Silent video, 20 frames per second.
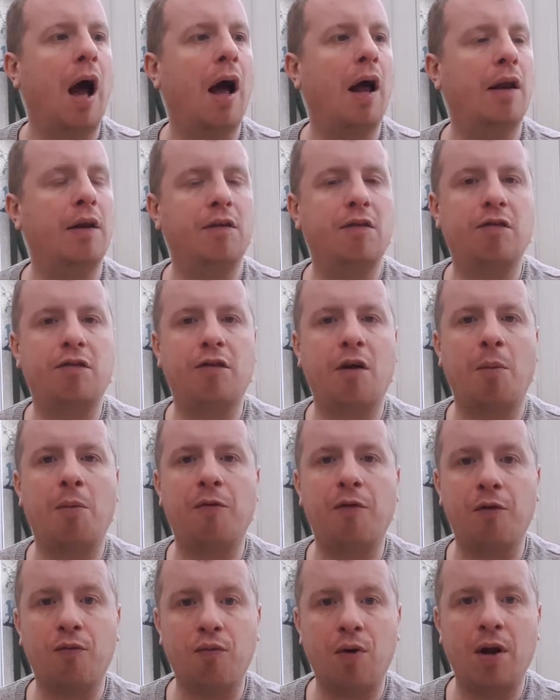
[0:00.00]
And some
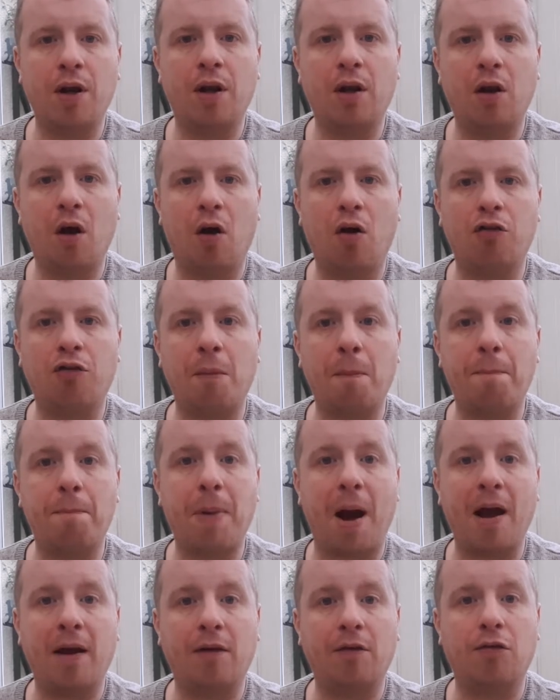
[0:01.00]
of the really larger
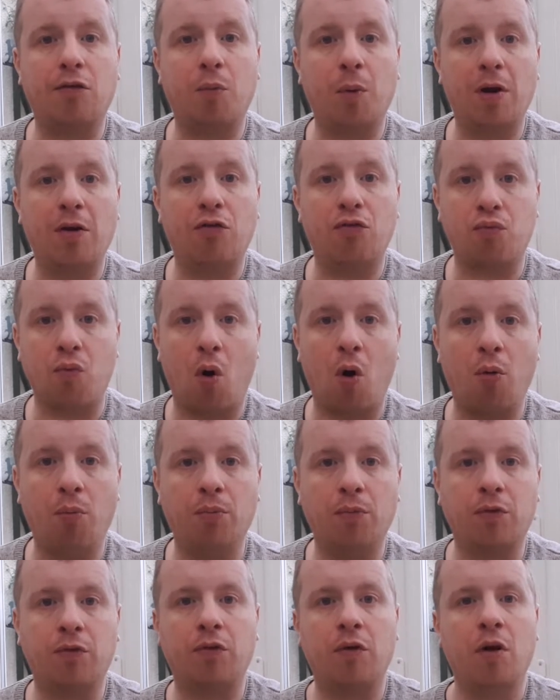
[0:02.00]
bank switch
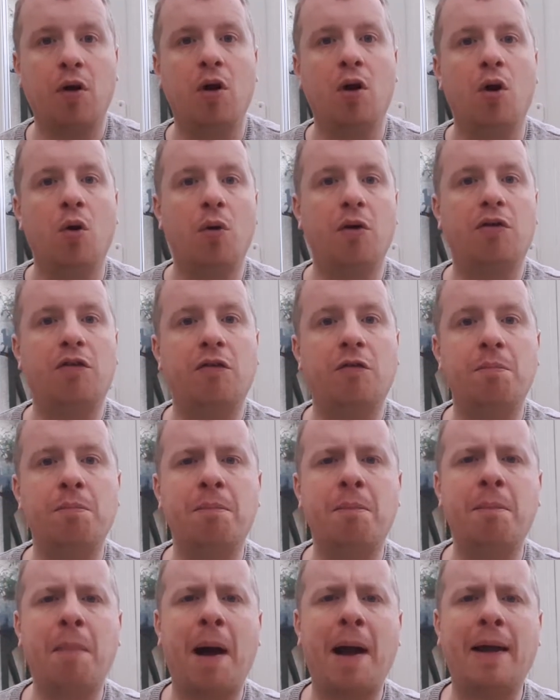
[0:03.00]
ROMs, which is
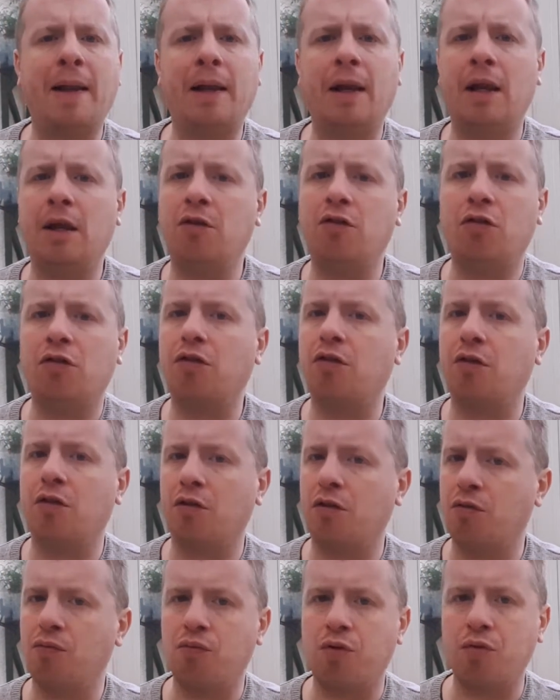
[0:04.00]
mainly just
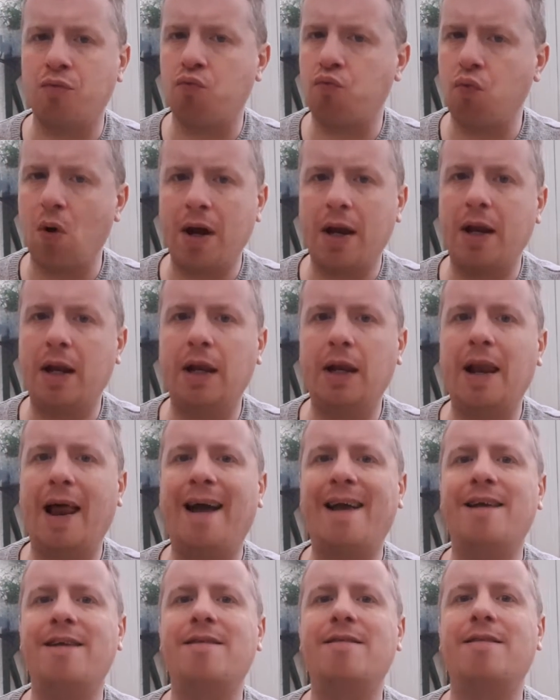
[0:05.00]
the, the, the really
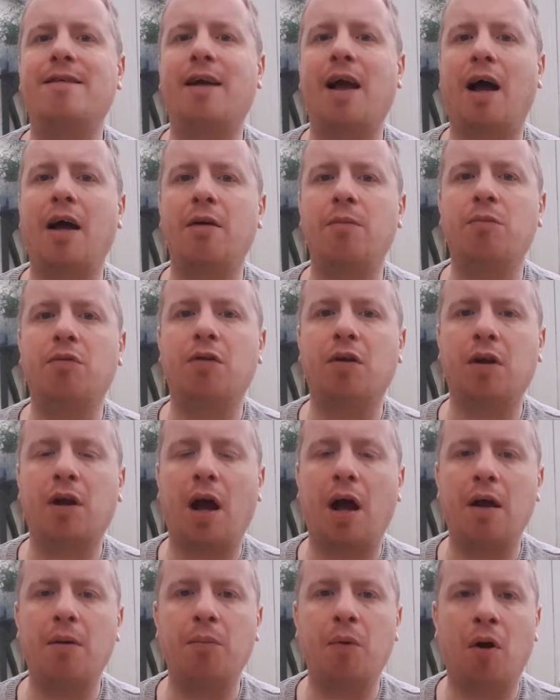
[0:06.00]
late games that
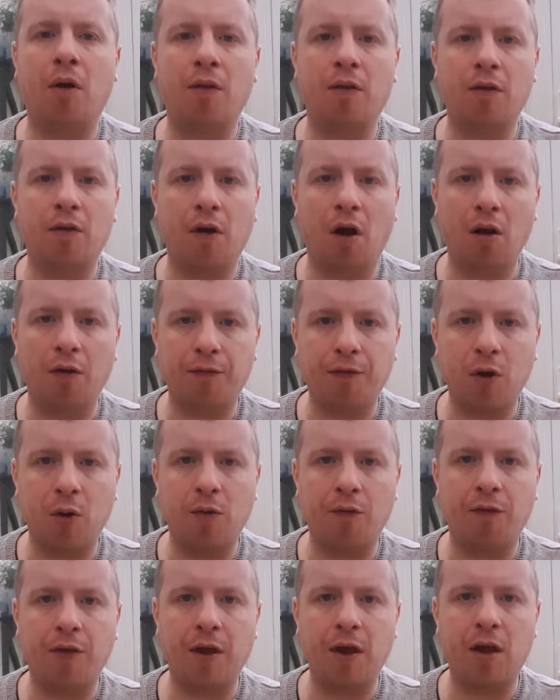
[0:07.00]
came, like a
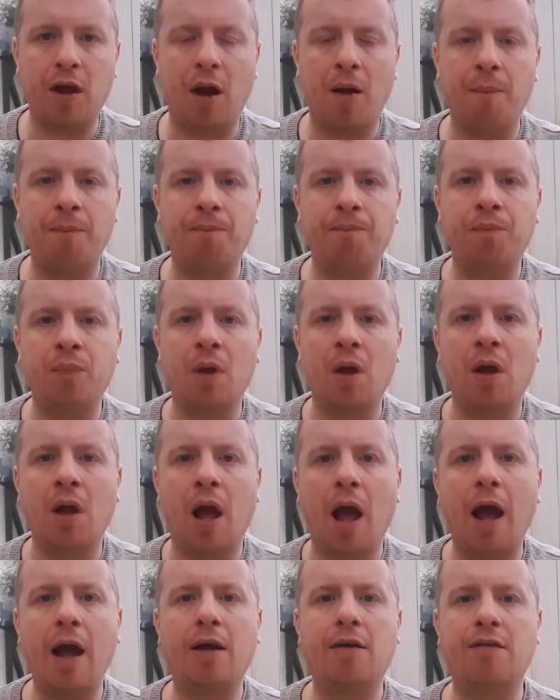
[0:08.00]
few of the um,
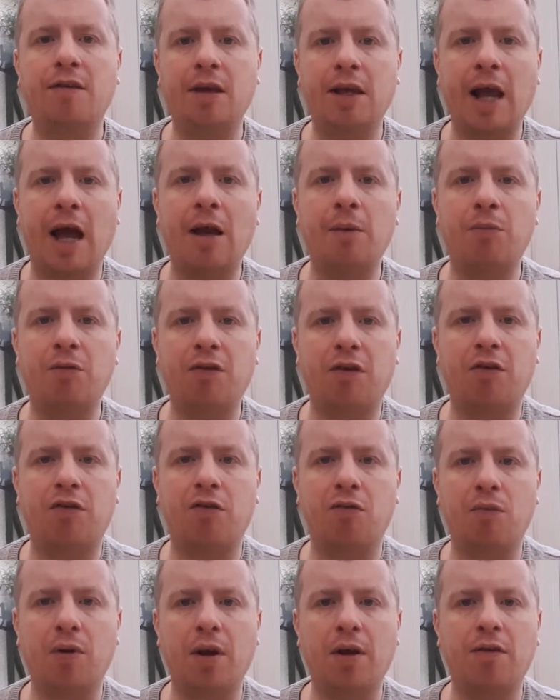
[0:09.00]
X E Game
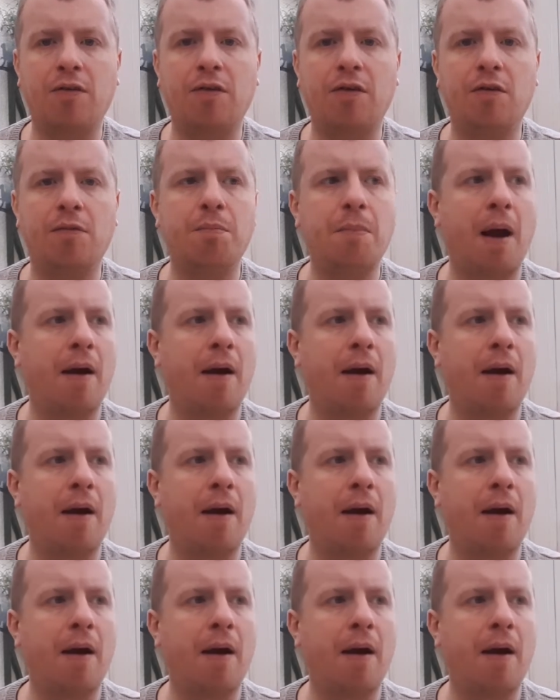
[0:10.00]
System releases.